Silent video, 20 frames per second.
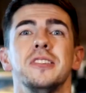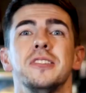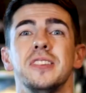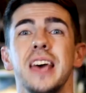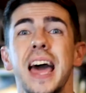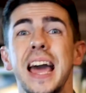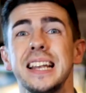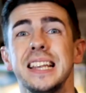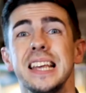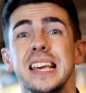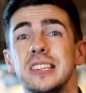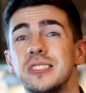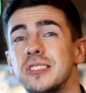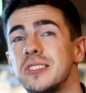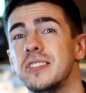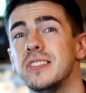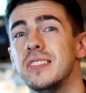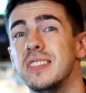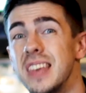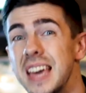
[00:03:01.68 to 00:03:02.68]
that
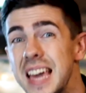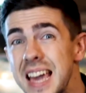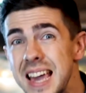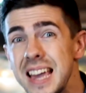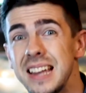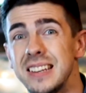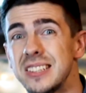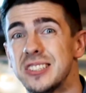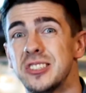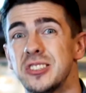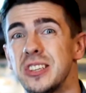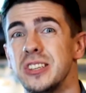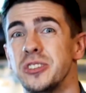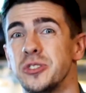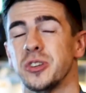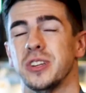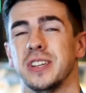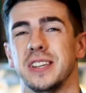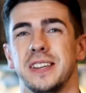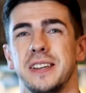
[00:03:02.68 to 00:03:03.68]
is their
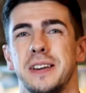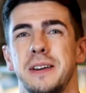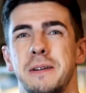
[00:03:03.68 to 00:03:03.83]
decision.